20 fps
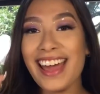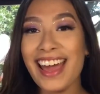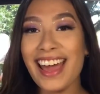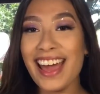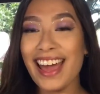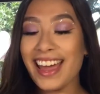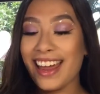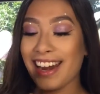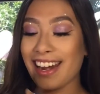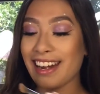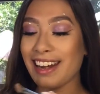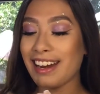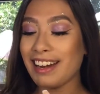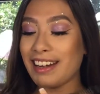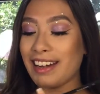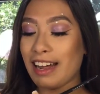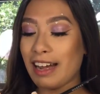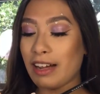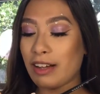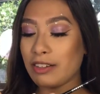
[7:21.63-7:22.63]
And
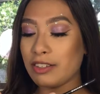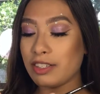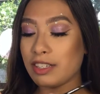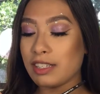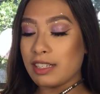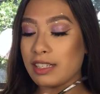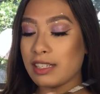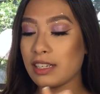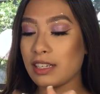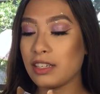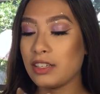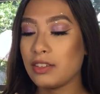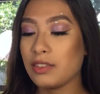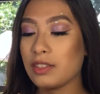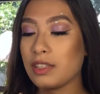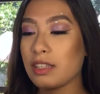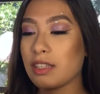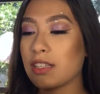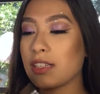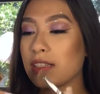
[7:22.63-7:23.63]
now just
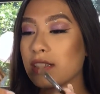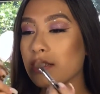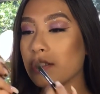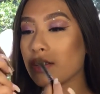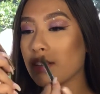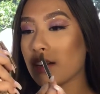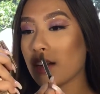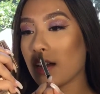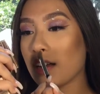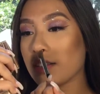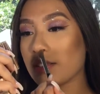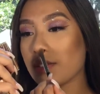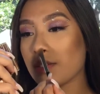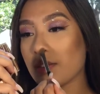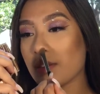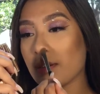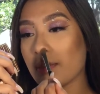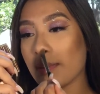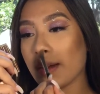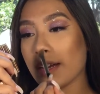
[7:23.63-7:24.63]
using this to
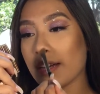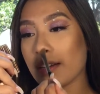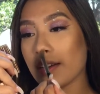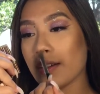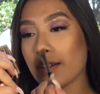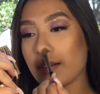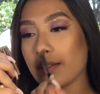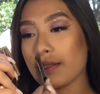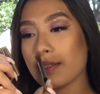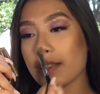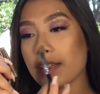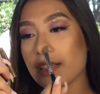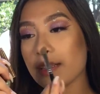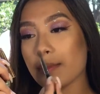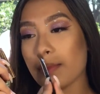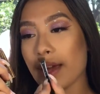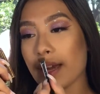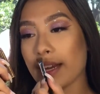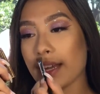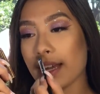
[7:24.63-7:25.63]
contour my nose, because
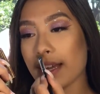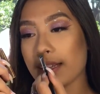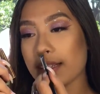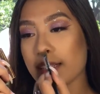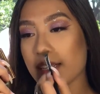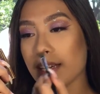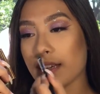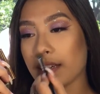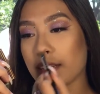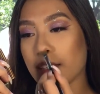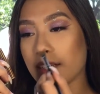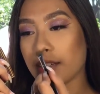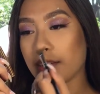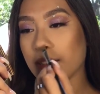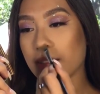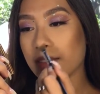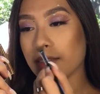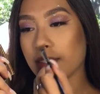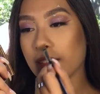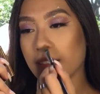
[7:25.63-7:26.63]
Maddy has a
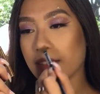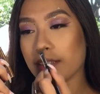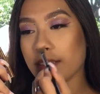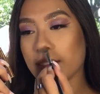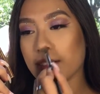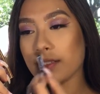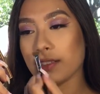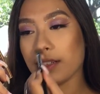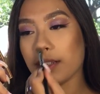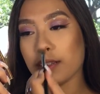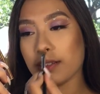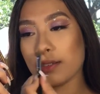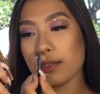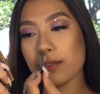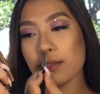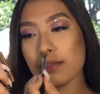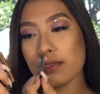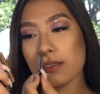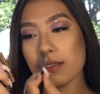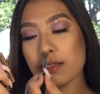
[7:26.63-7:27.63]
cute little
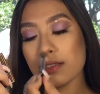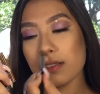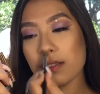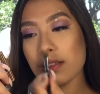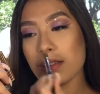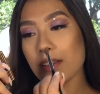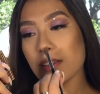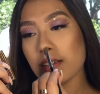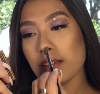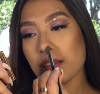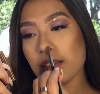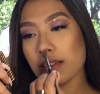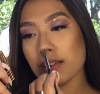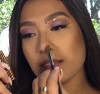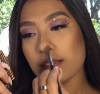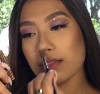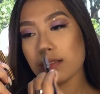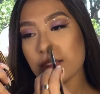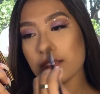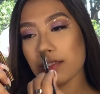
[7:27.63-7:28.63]
nose.
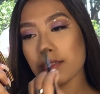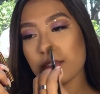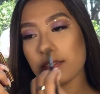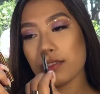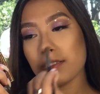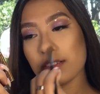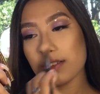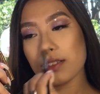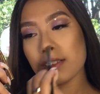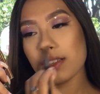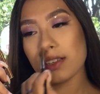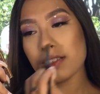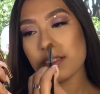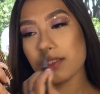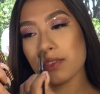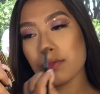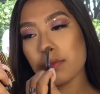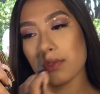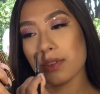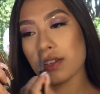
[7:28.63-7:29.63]
So just as
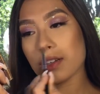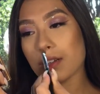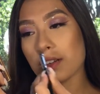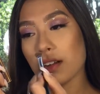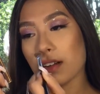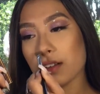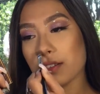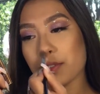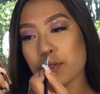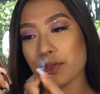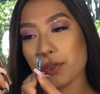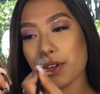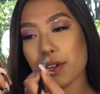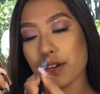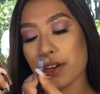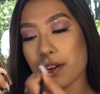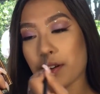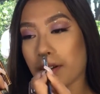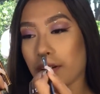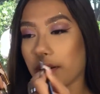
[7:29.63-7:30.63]
you would contour
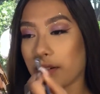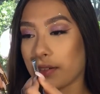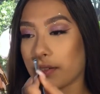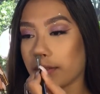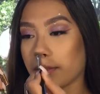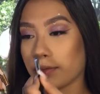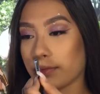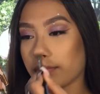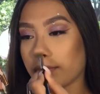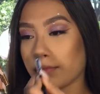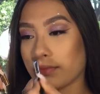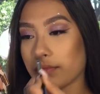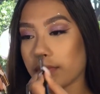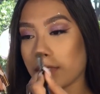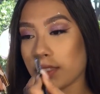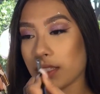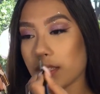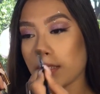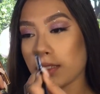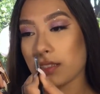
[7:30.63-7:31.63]
your own,
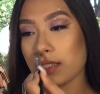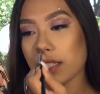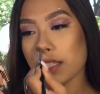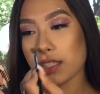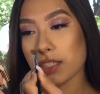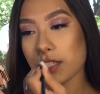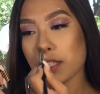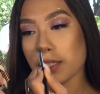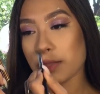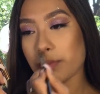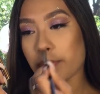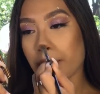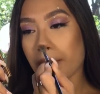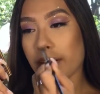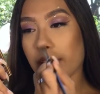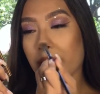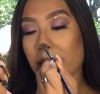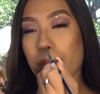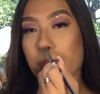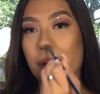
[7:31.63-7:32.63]
just
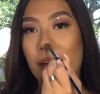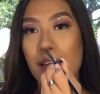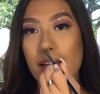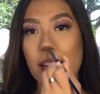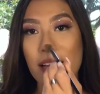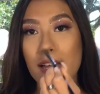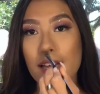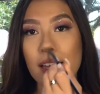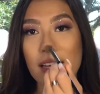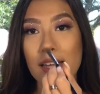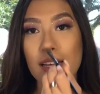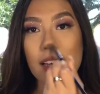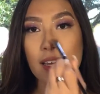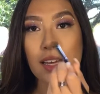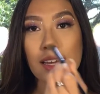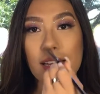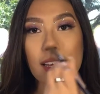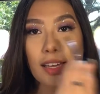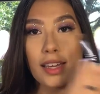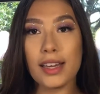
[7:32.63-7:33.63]
bring it back
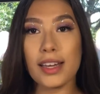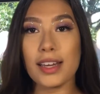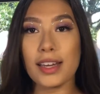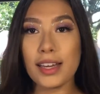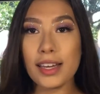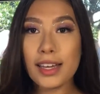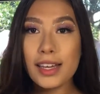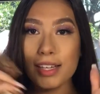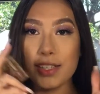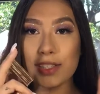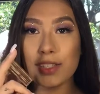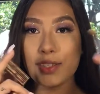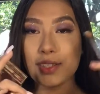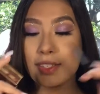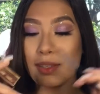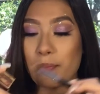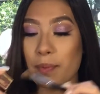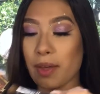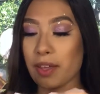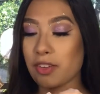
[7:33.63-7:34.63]
into
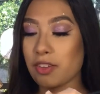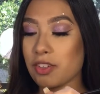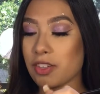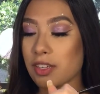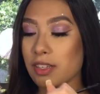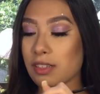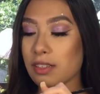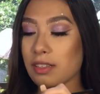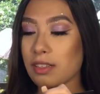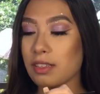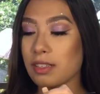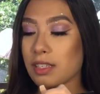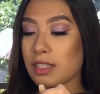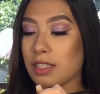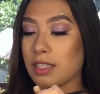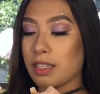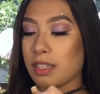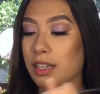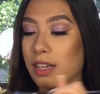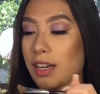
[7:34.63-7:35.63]
dimension, since it
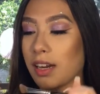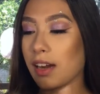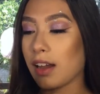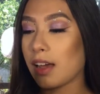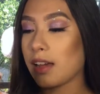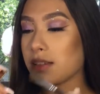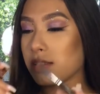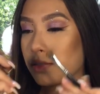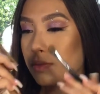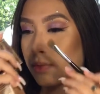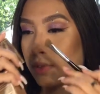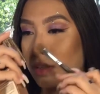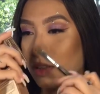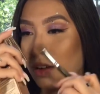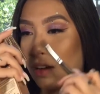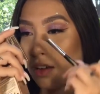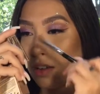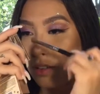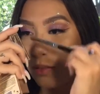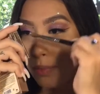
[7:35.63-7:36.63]
did get lost with
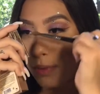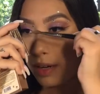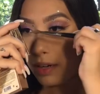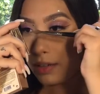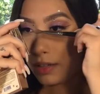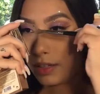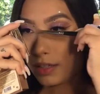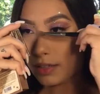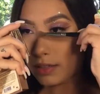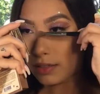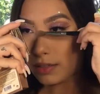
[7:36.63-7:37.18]
all the powder.